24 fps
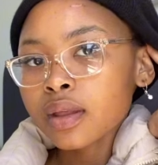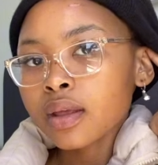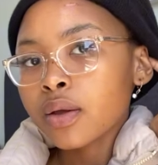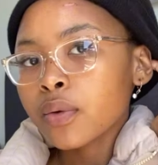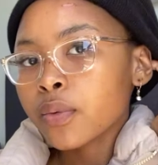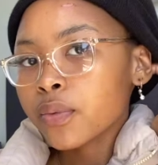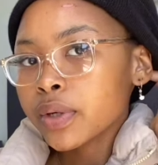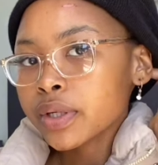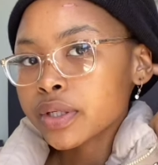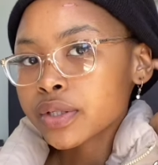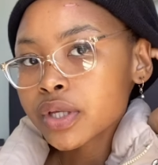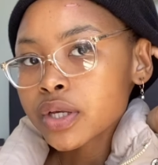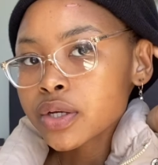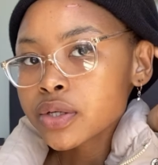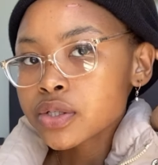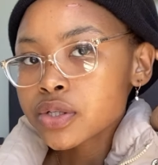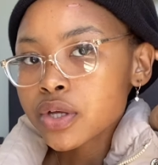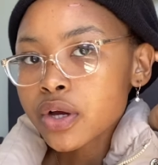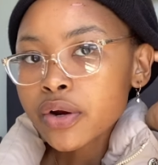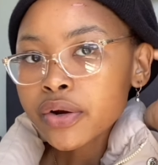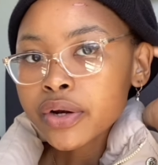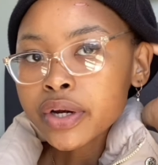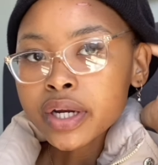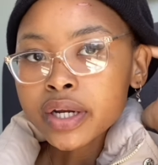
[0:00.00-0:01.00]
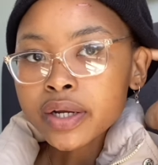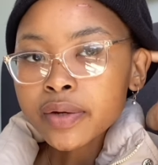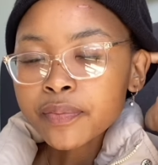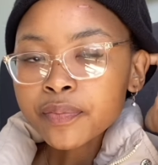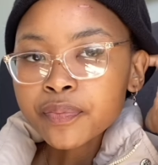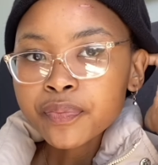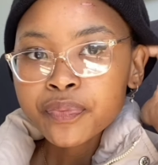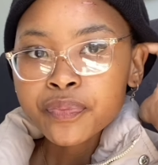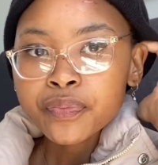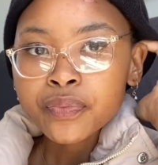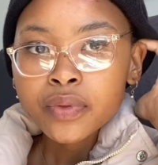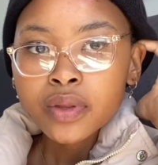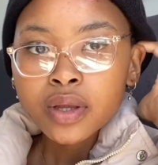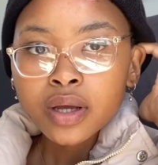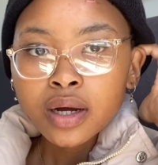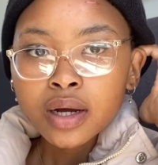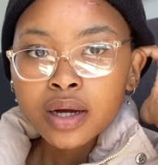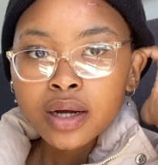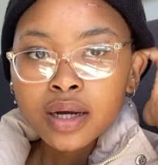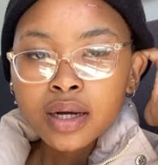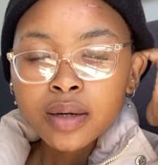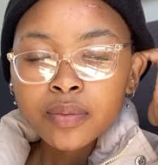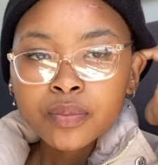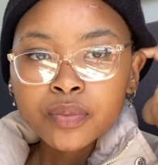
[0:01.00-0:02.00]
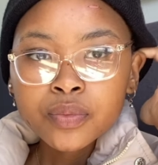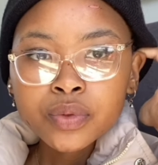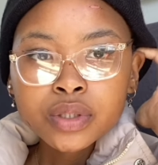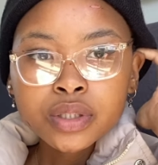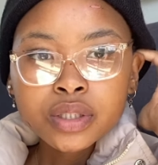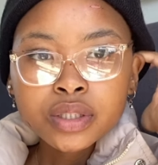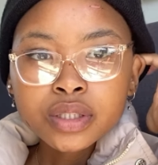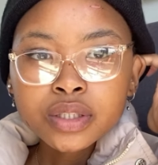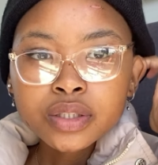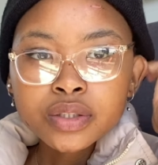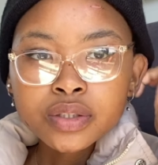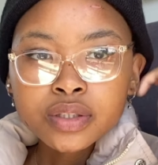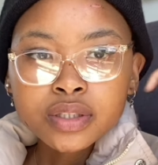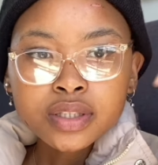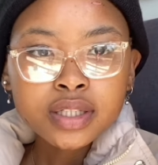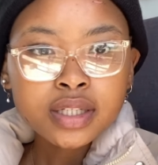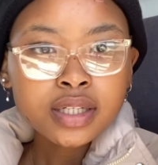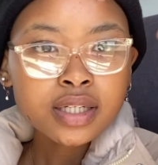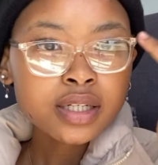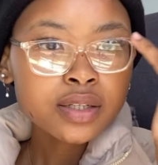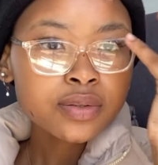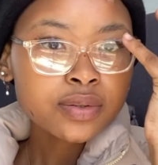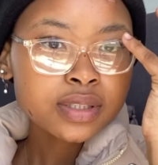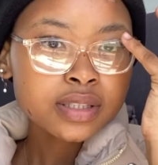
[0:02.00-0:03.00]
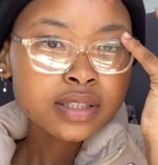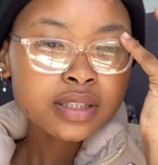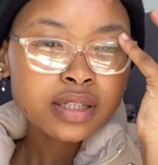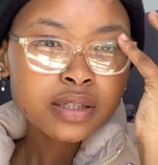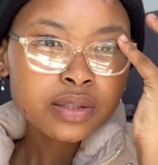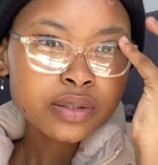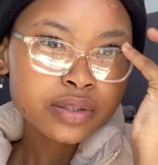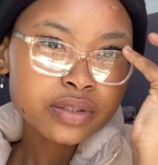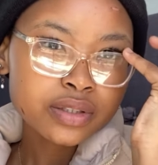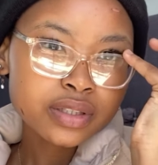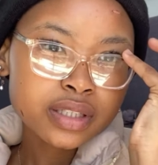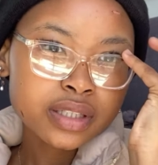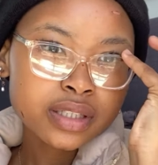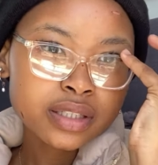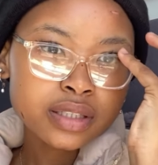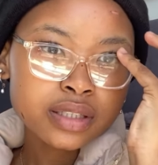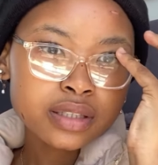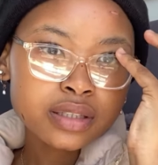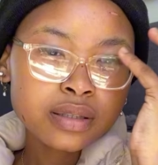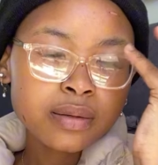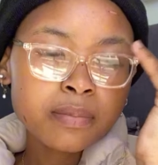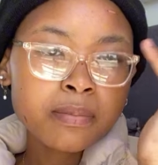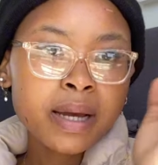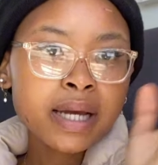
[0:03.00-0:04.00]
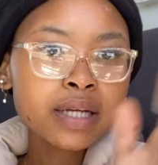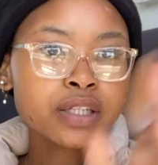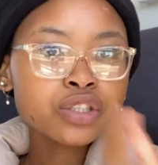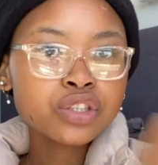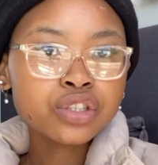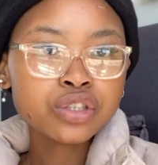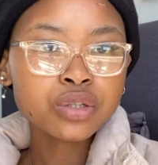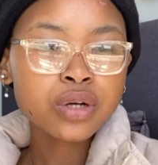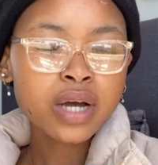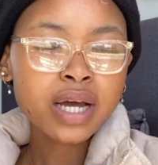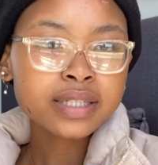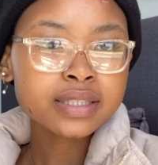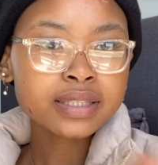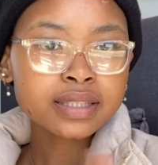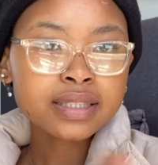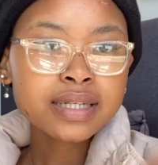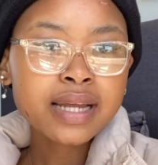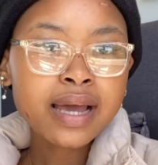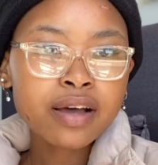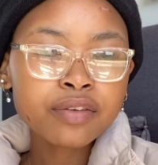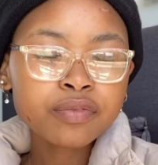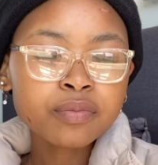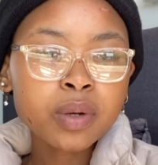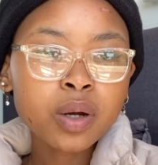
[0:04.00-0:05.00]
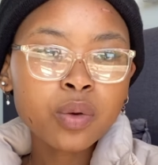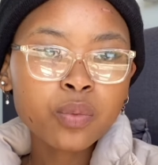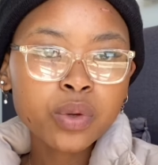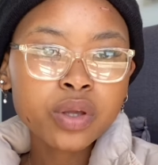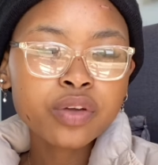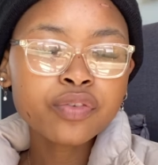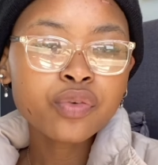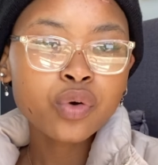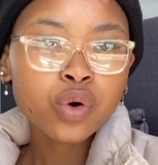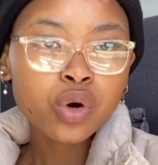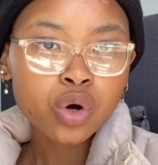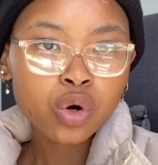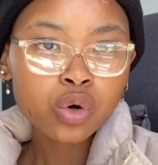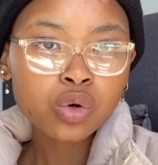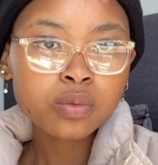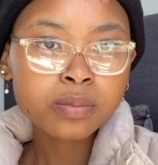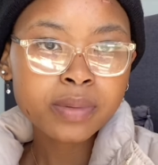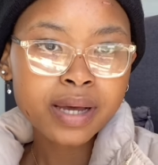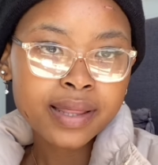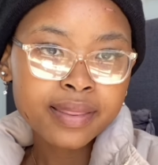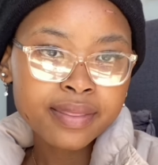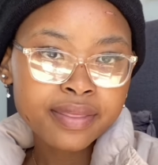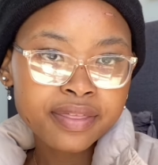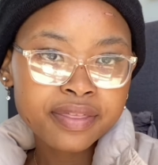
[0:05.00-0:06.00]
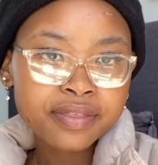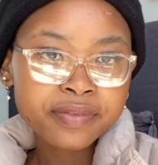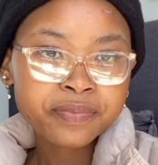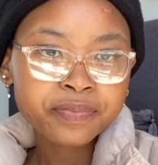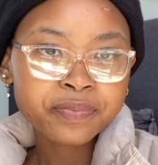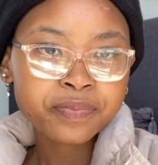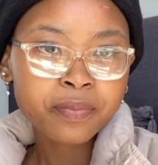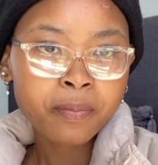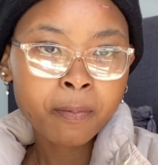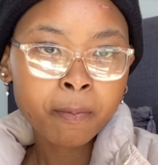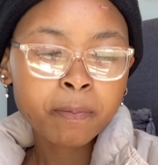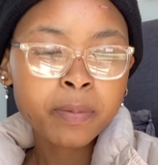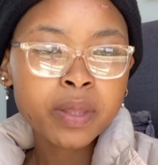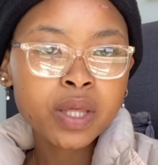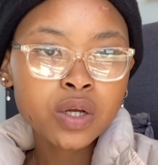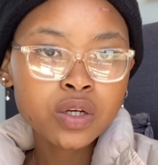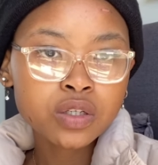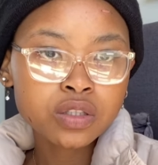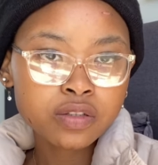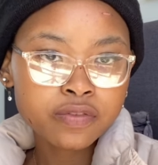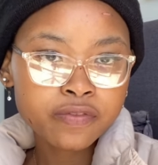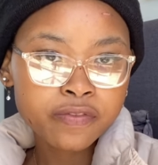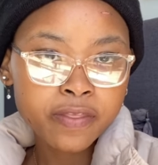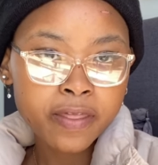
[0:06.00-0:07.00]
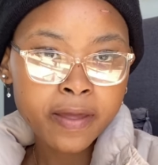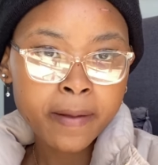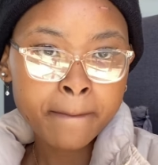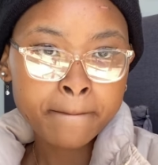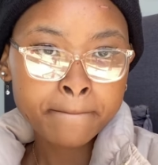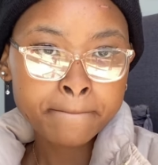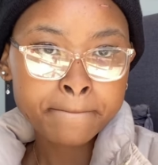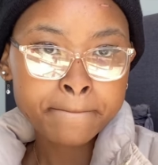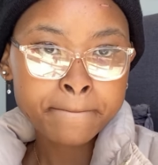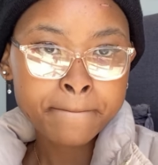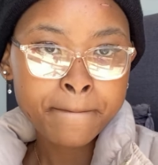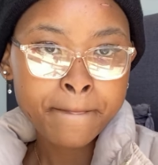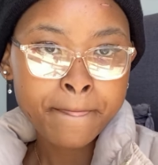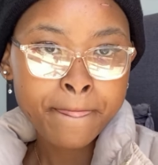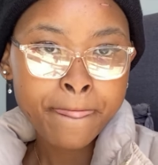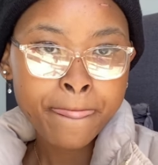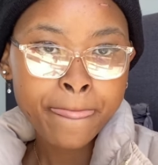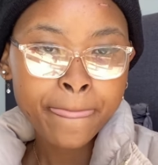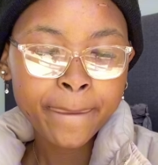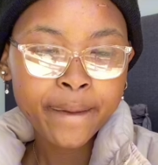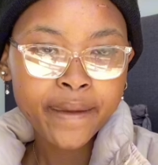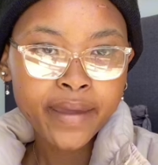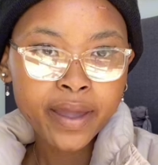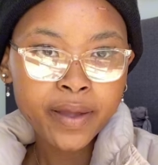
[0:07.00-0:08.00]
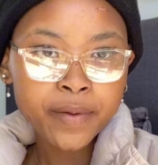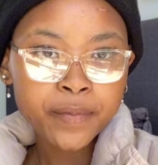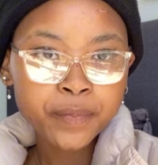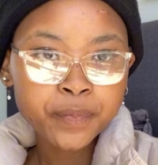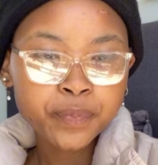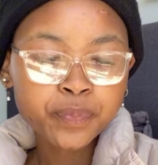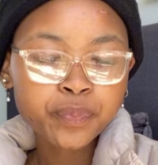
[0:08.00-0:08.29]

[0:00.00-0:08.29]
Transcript: We're so sorry. We didn't know the hair was there already. Mind you, I didn't have my wig for a whole month because of them. Okay.